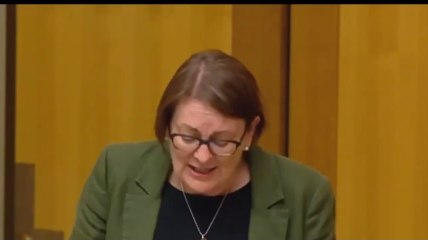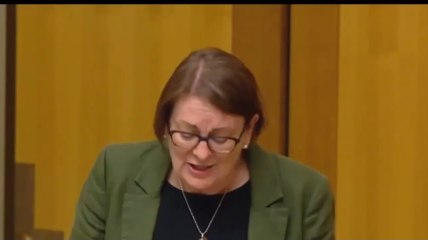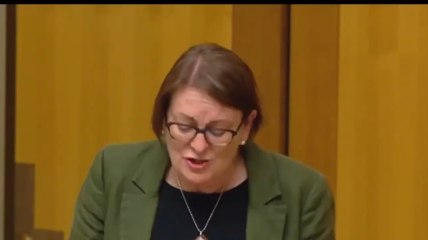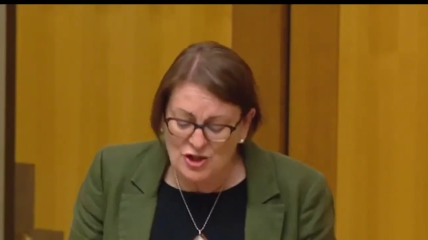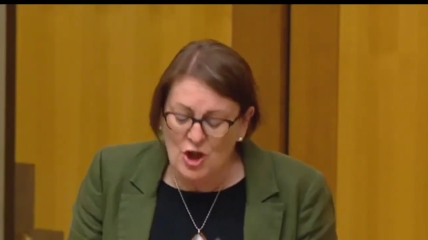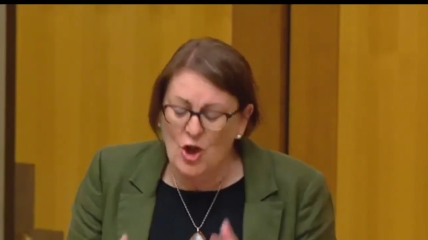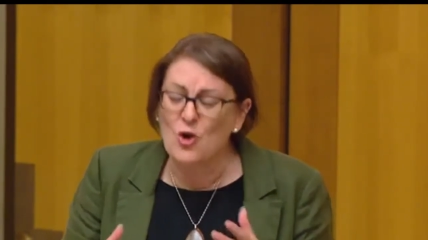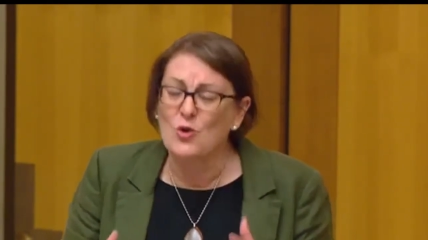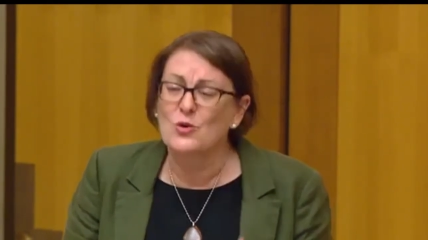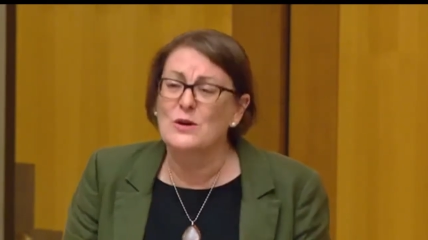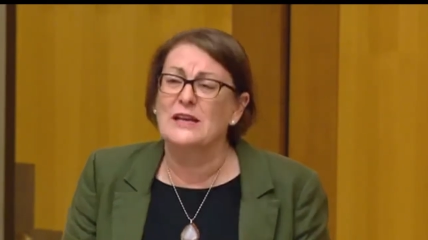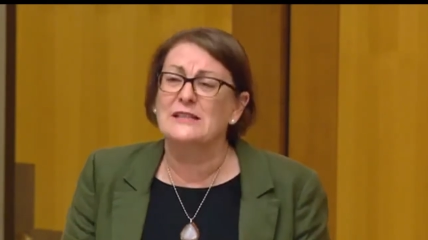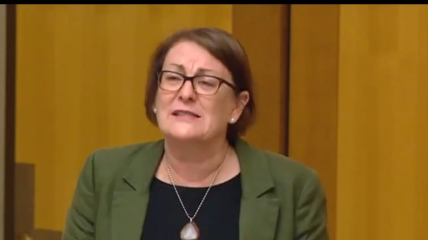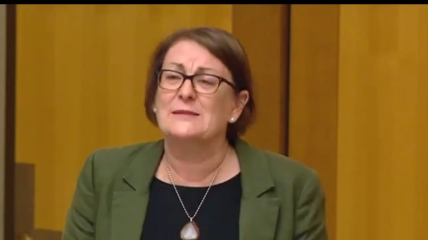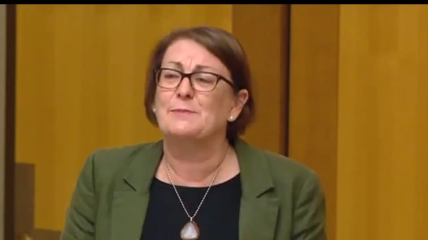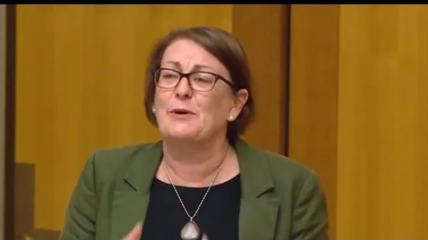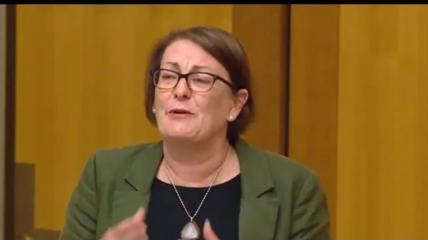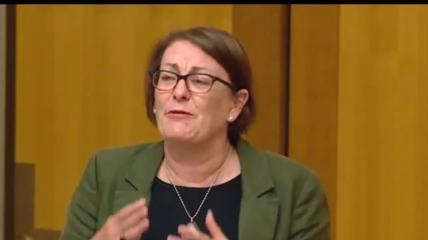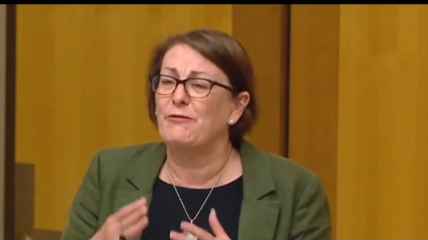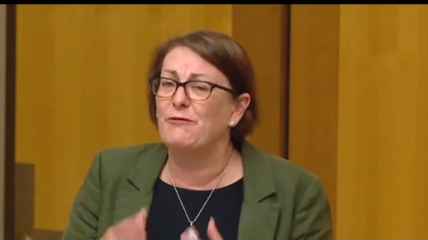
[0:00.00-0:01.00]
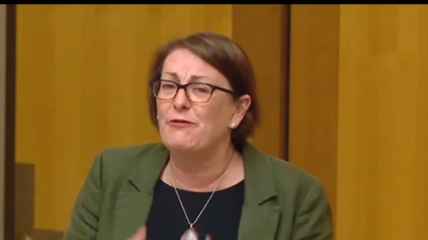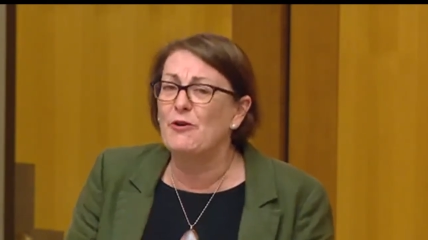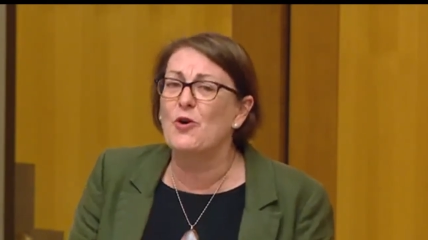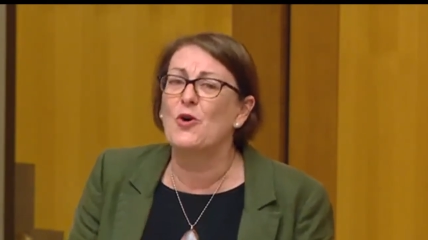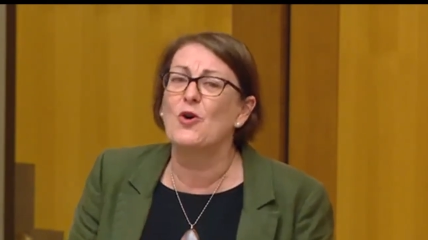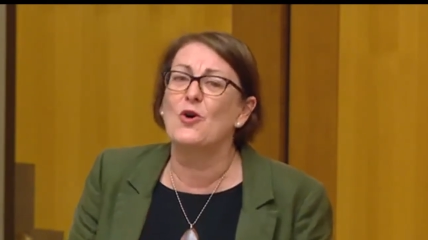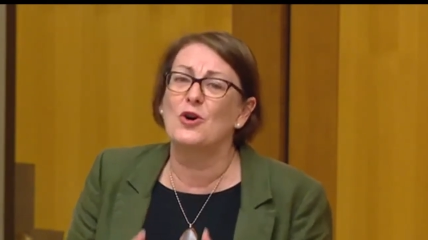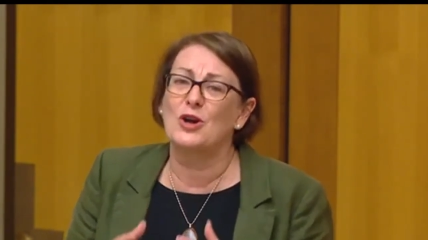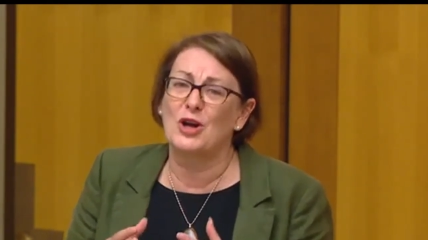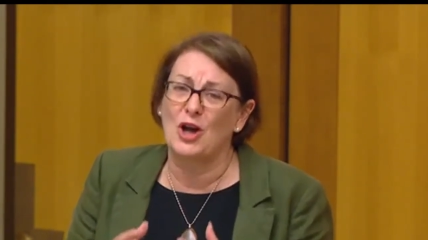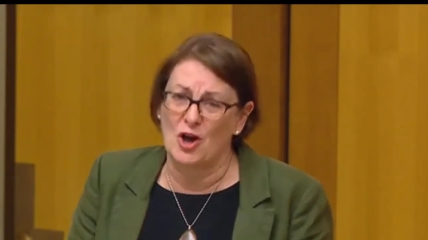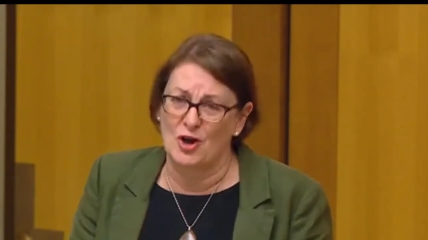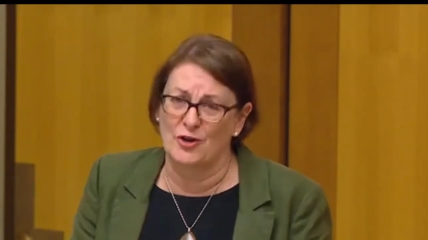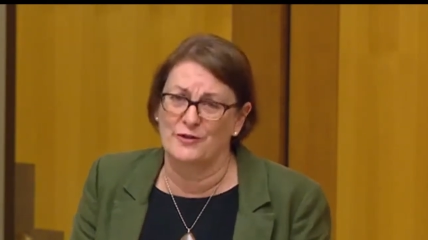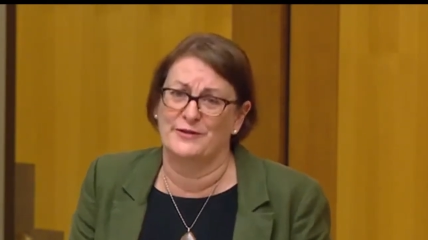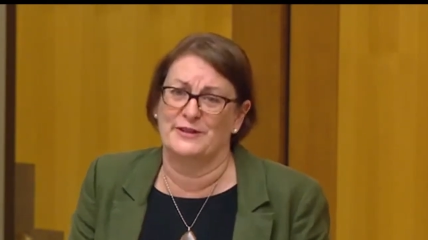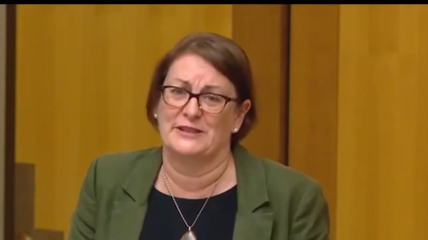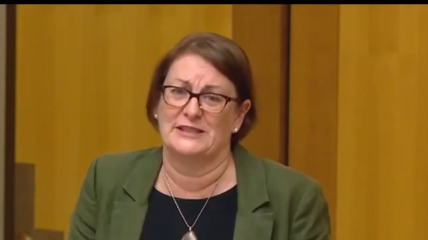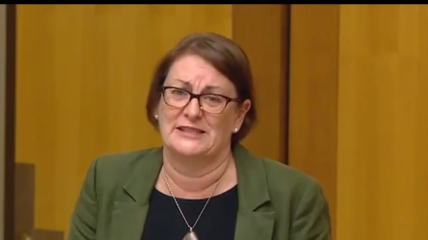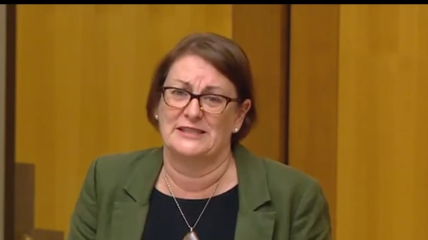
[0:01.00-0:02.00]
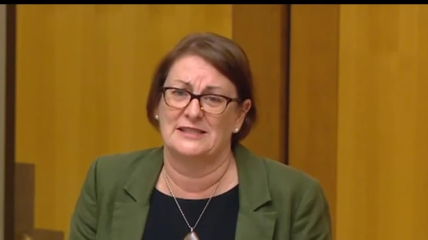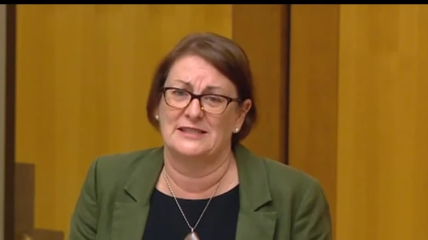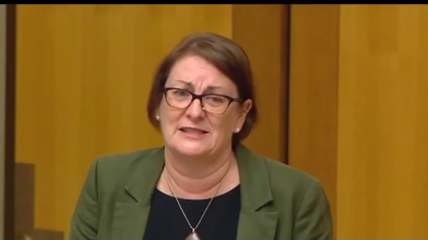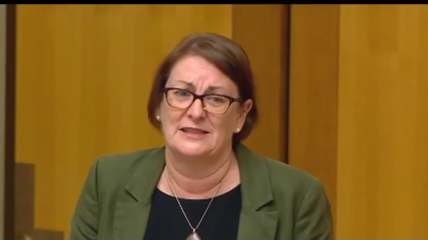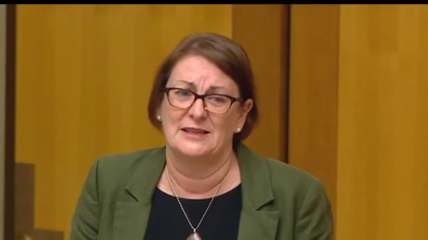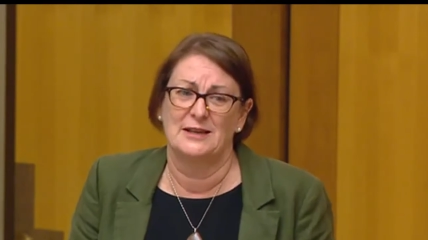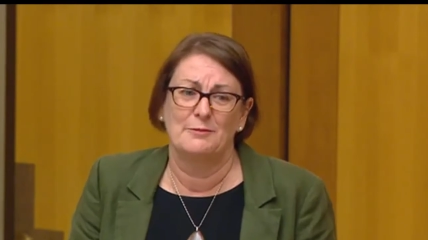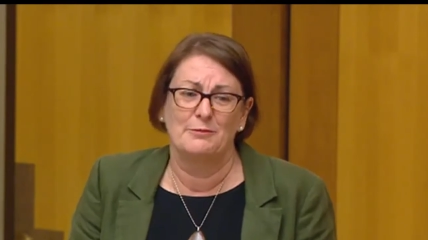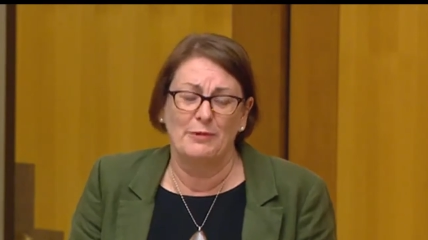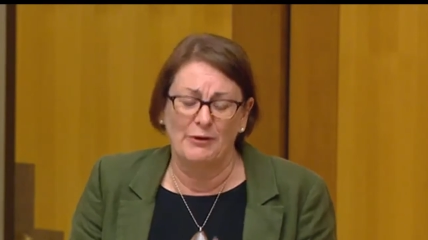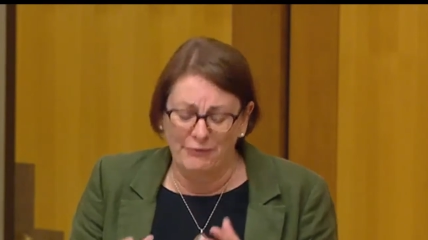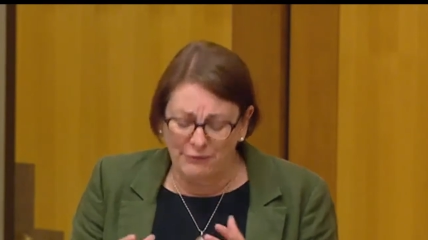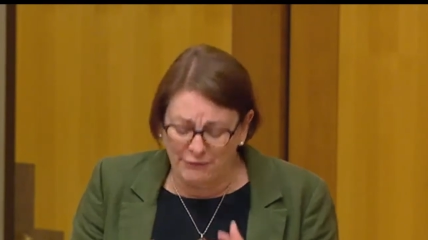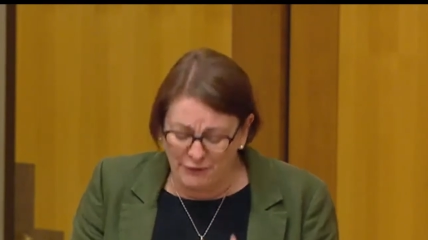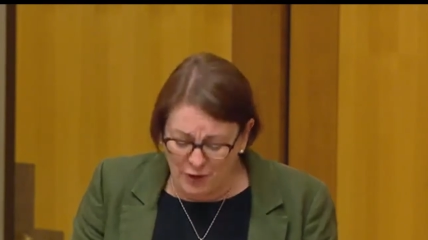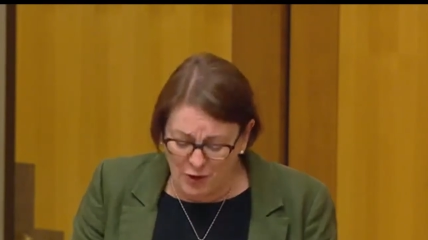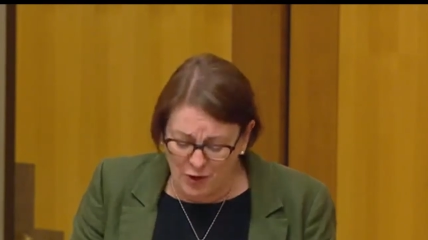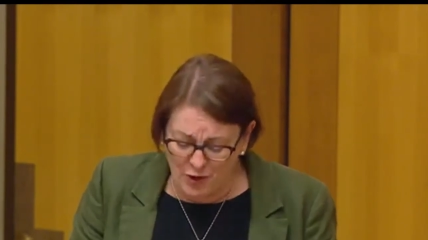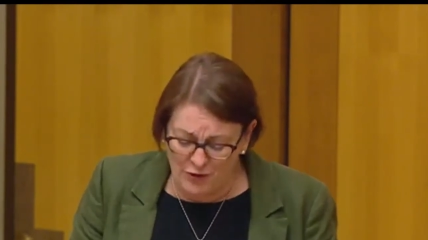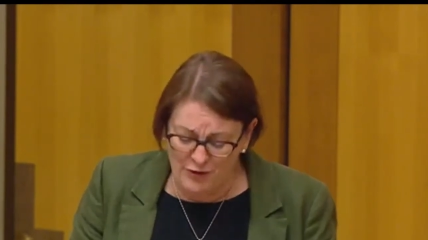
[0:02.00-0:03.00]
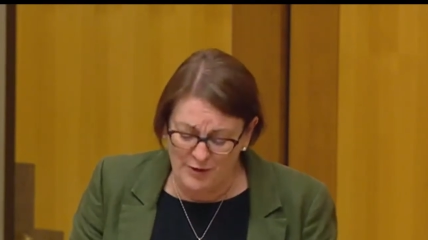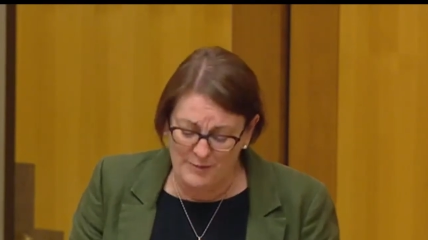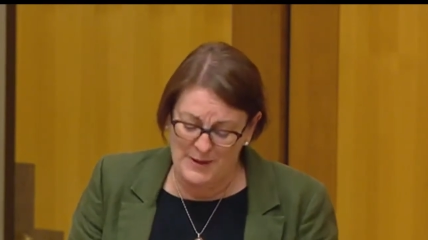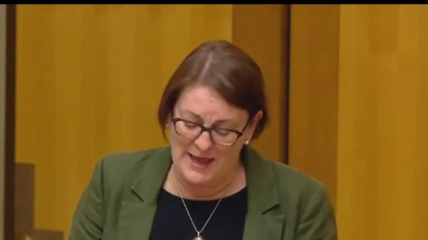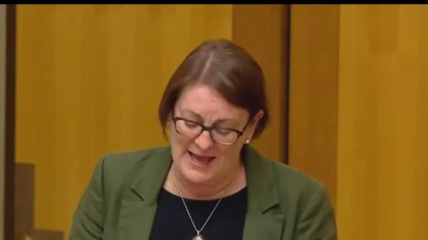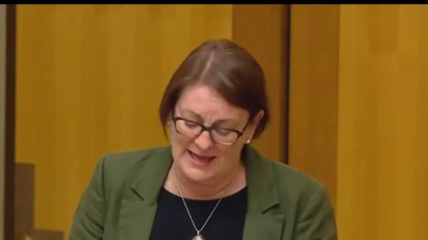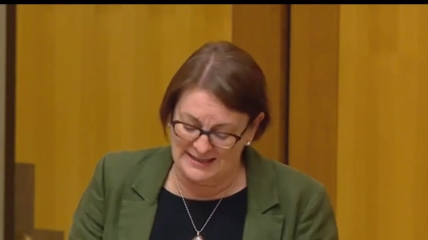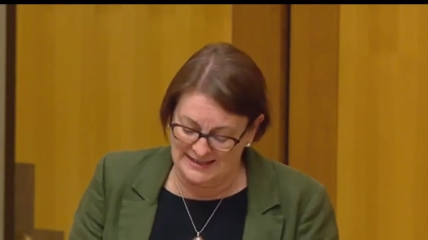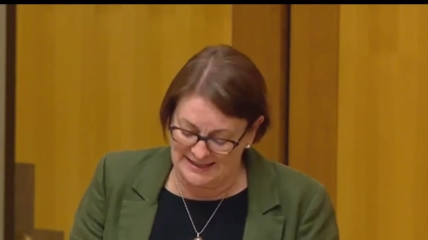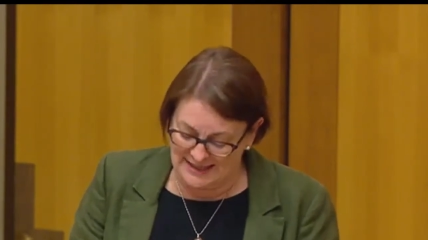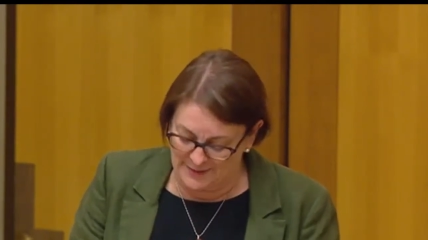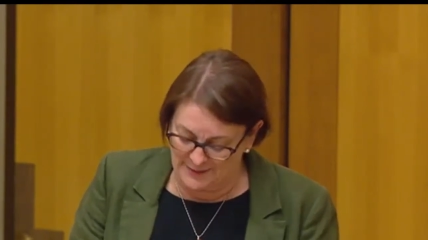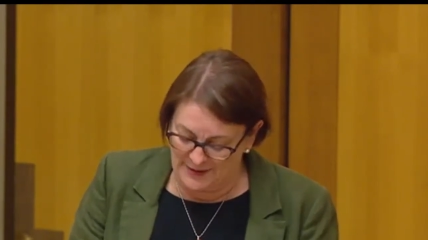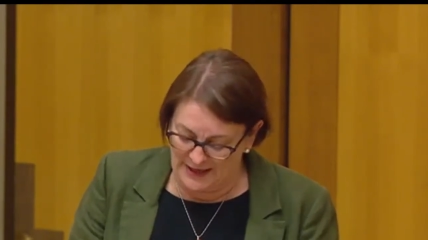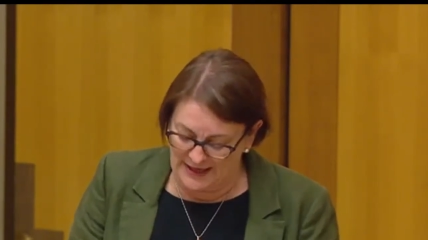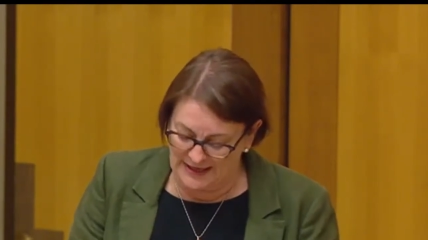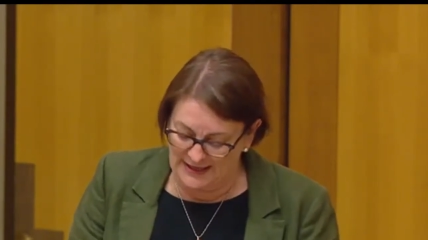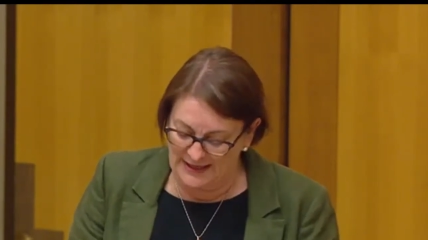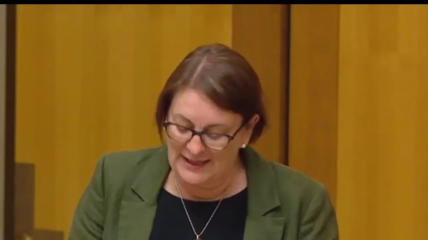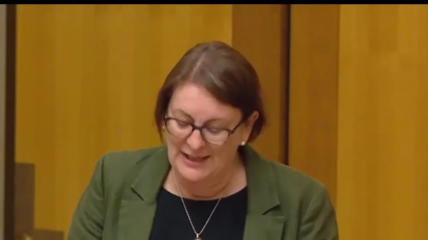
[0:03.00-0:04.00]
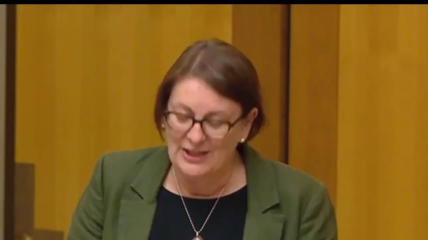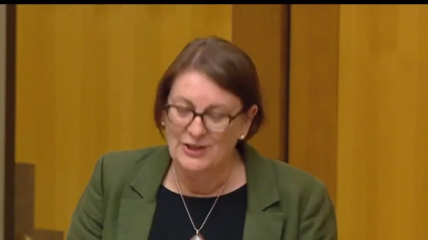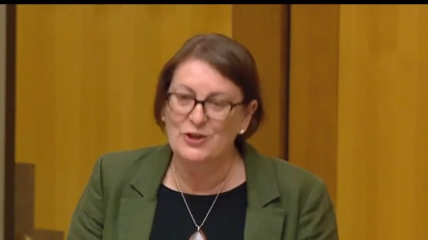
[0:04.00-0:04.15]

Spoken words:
told us before COVID, before a pandemic,